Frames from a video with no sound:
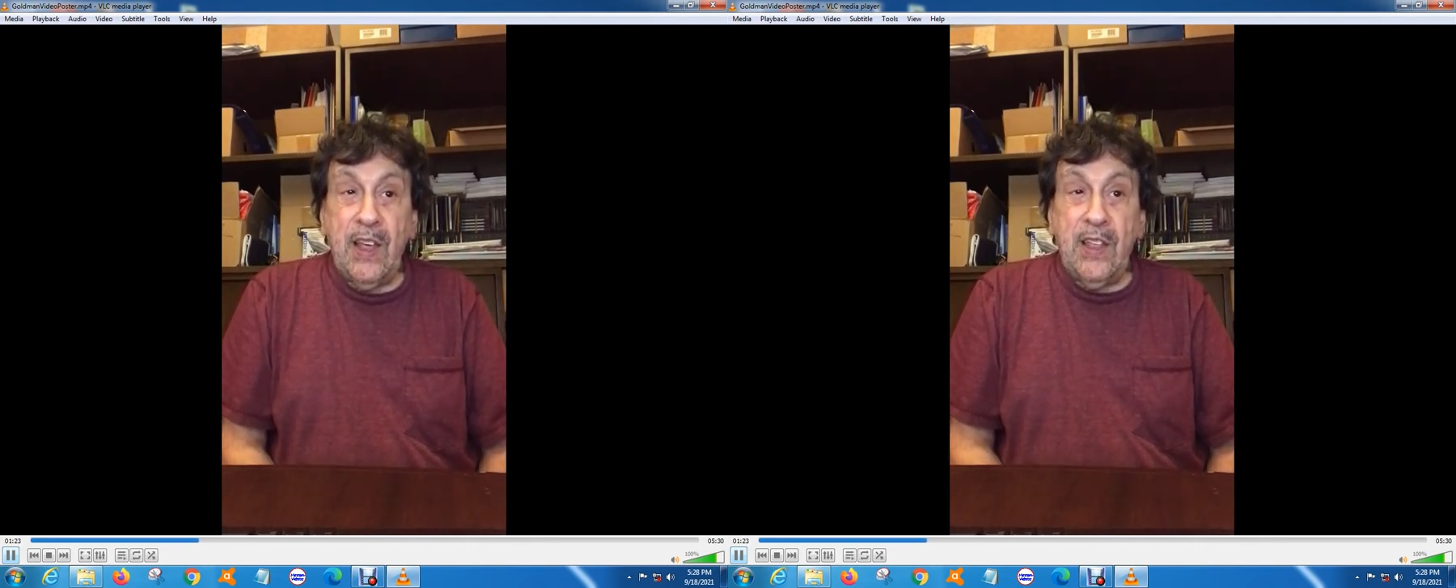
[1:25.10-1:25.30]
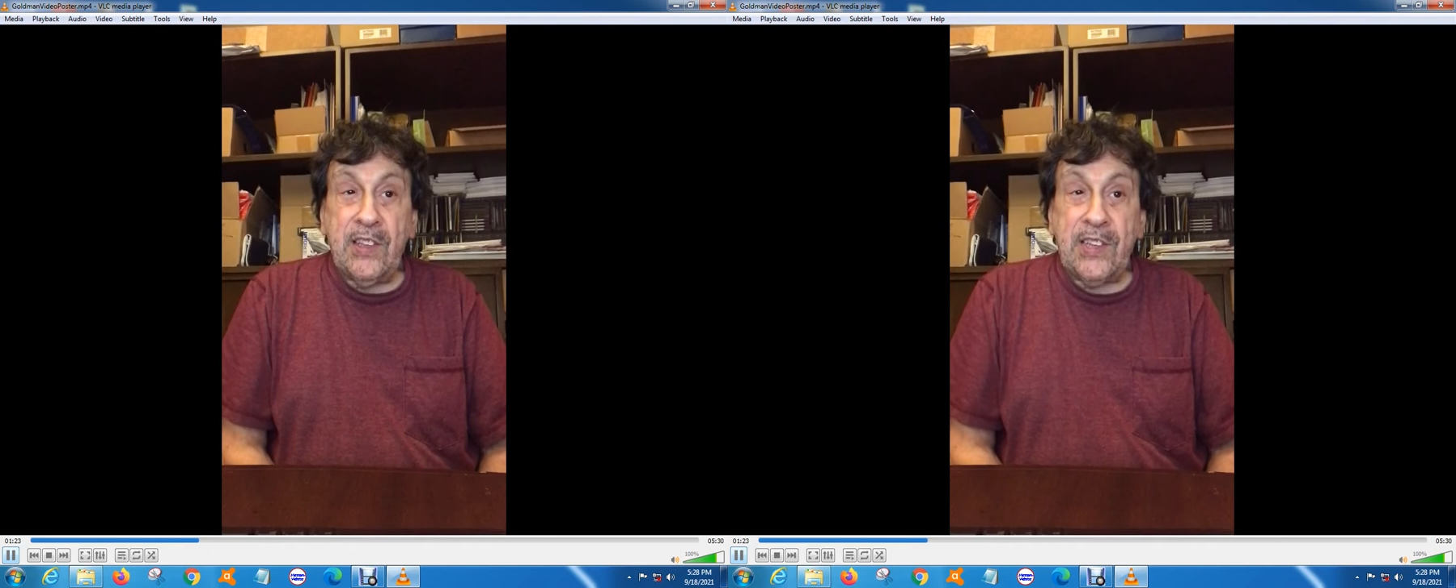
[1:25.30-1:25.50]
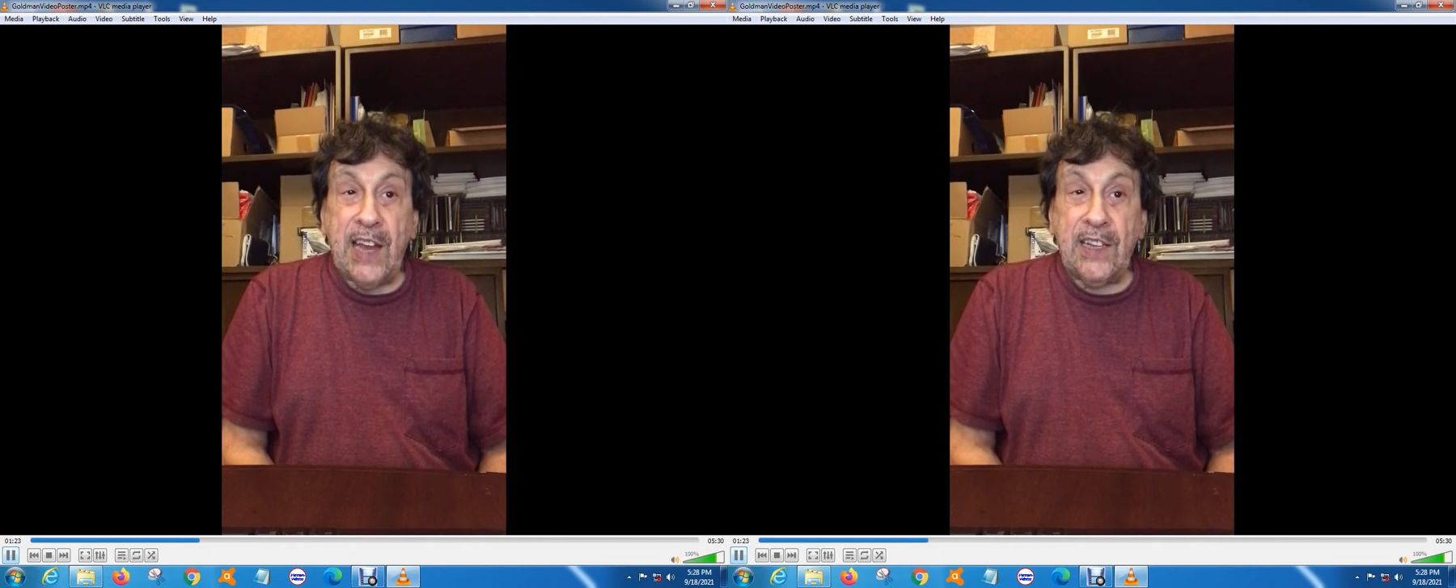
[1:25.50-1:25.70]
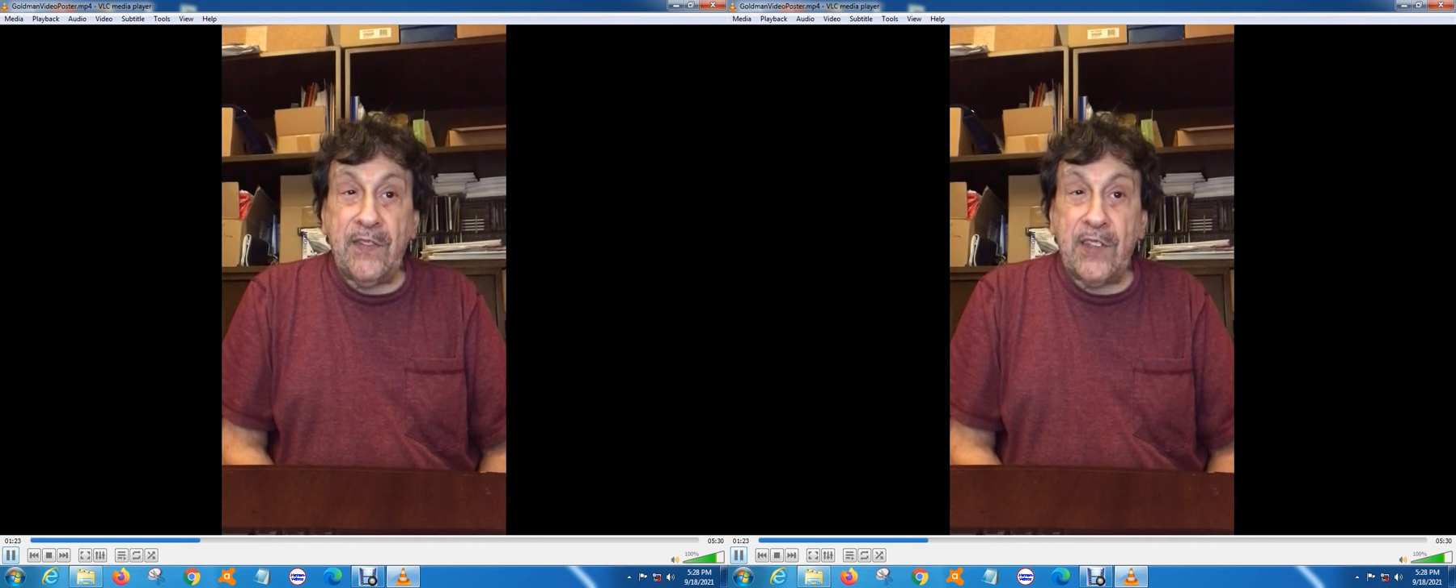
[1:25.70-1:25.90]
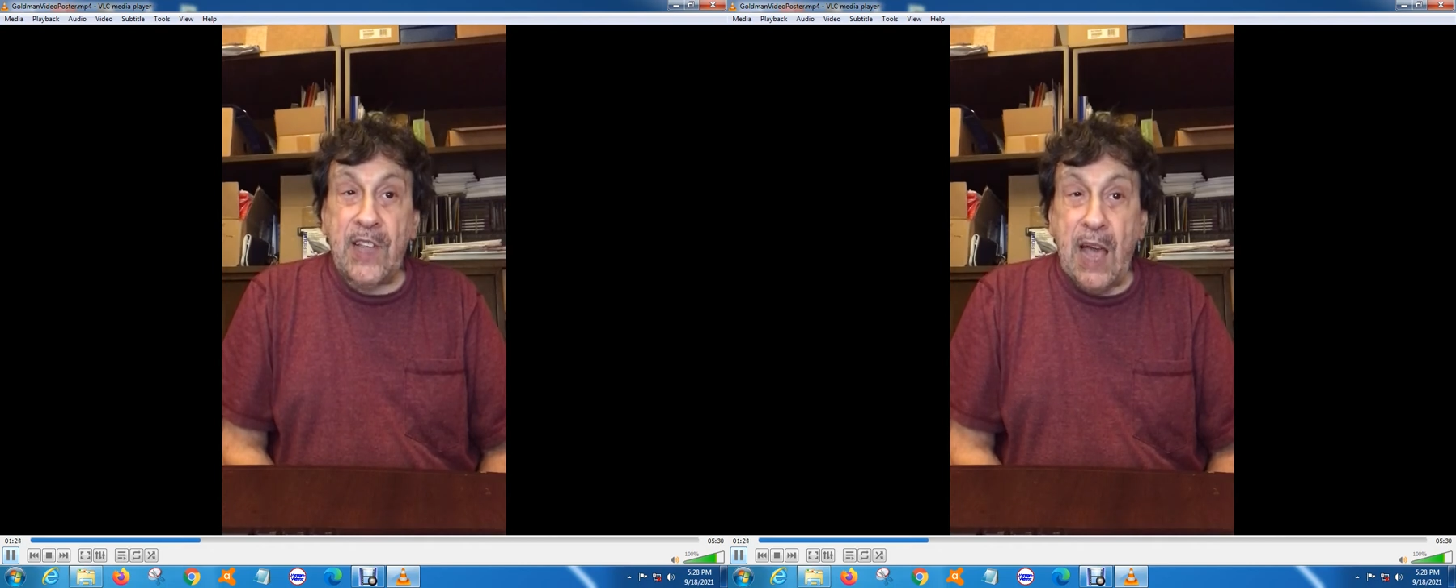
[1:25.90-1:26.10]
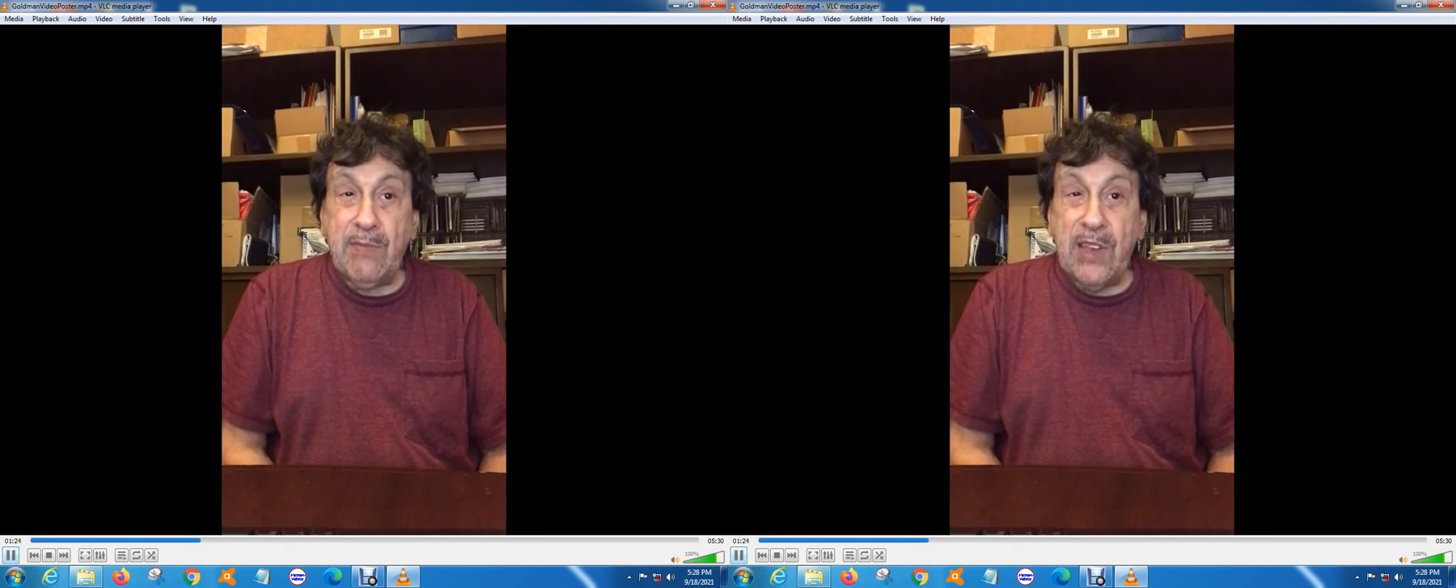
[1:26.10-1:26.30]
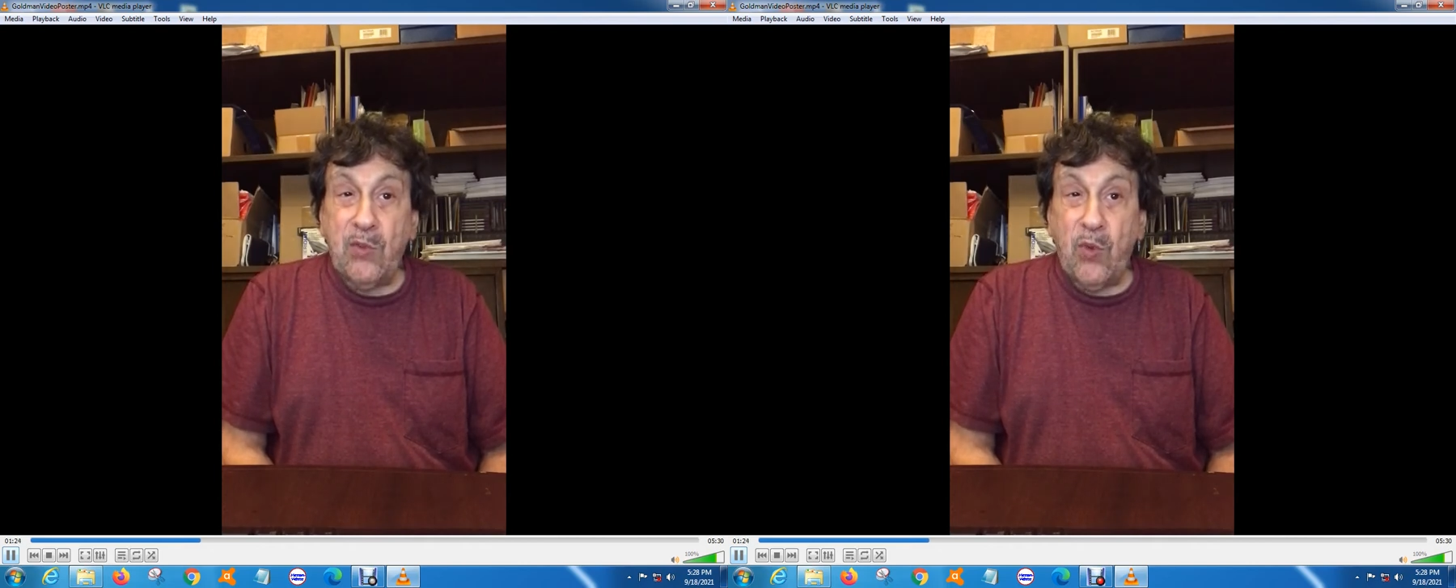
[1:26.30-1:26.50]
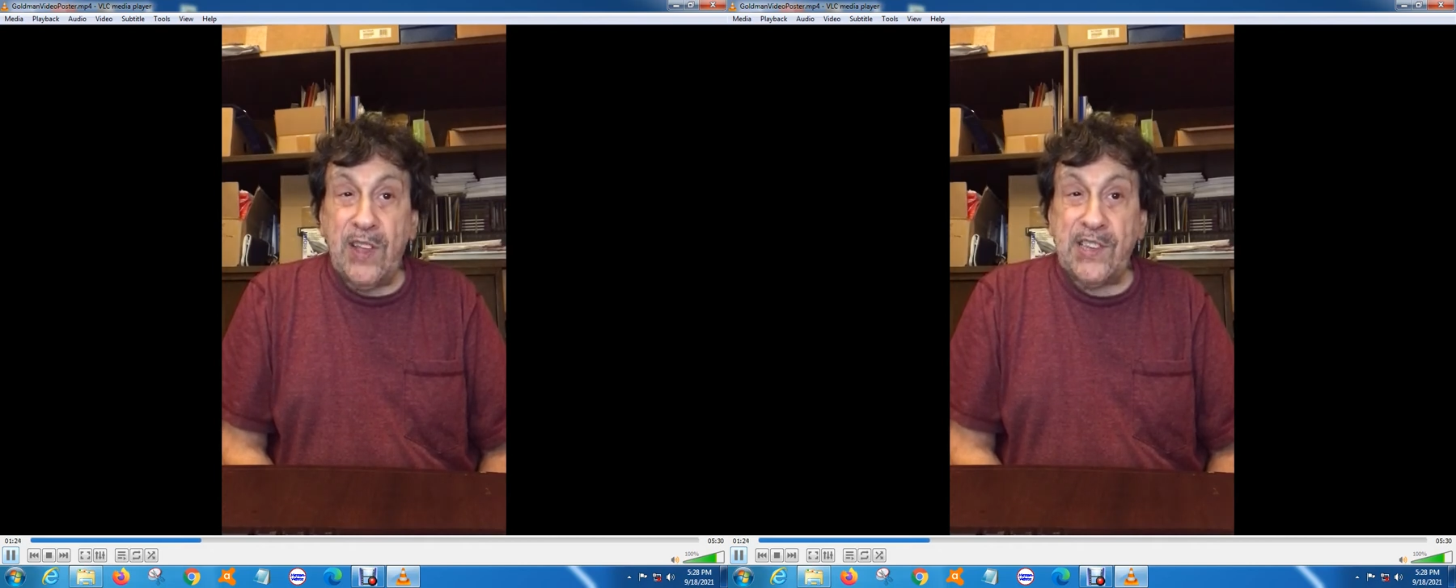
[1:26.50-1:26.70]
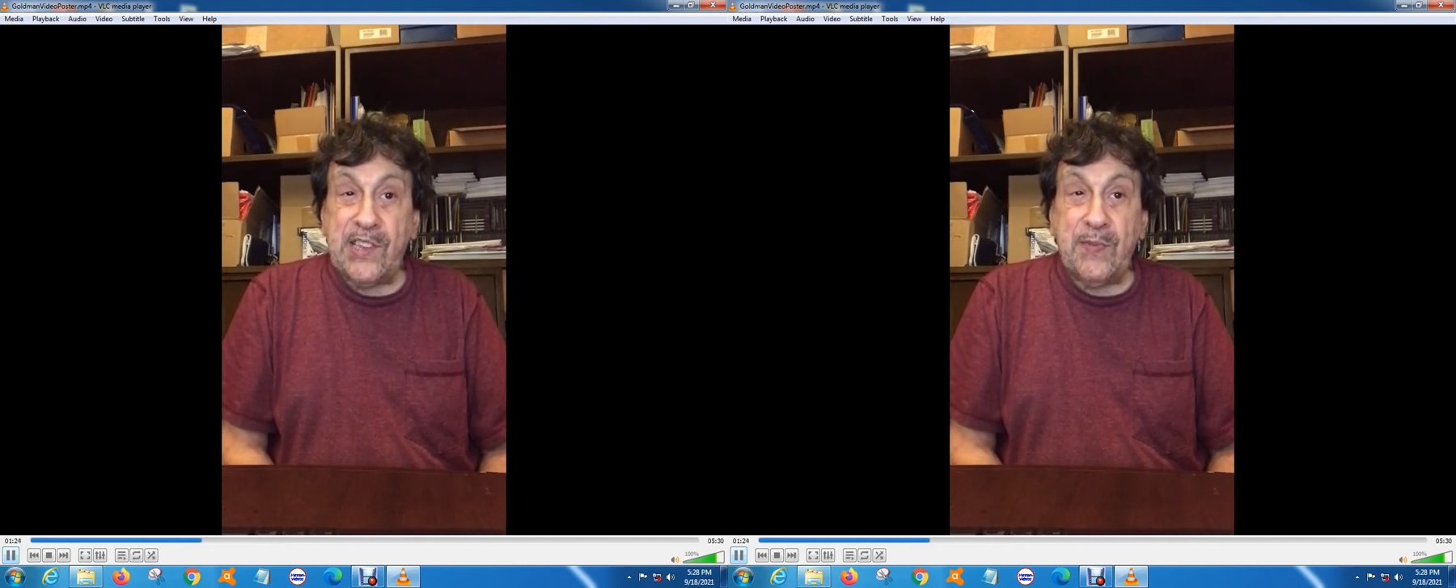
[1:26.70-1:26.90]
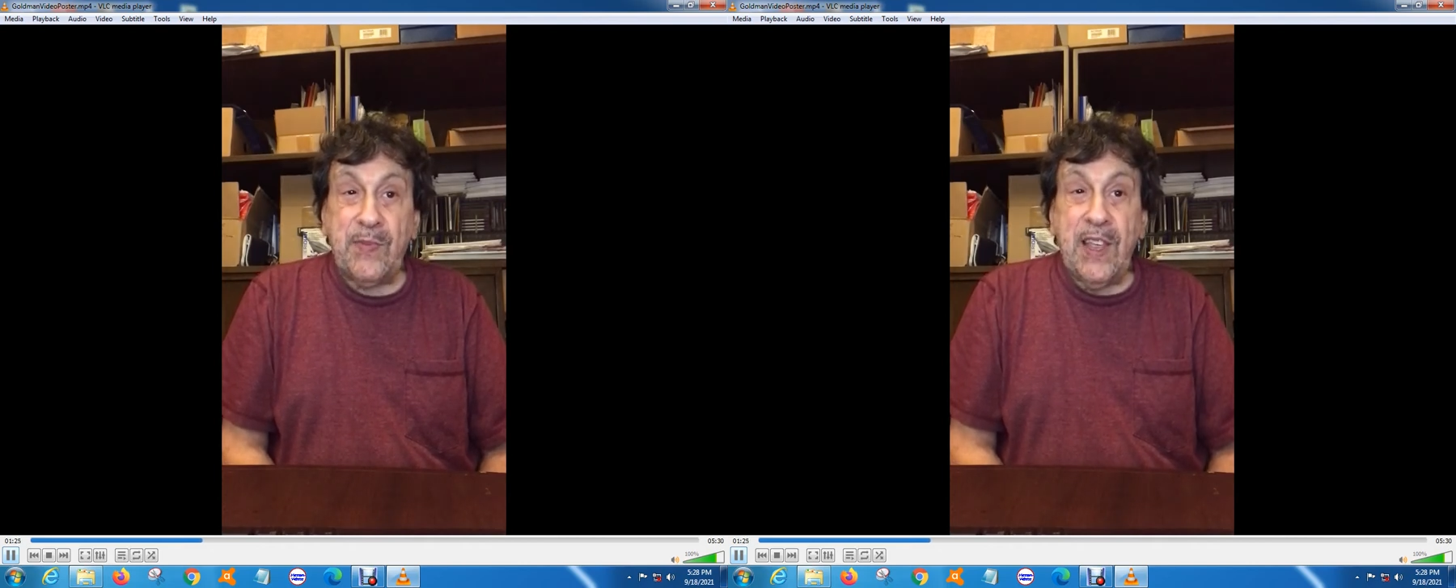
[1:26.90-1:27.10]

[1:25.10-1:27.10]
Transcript: The title of the comment was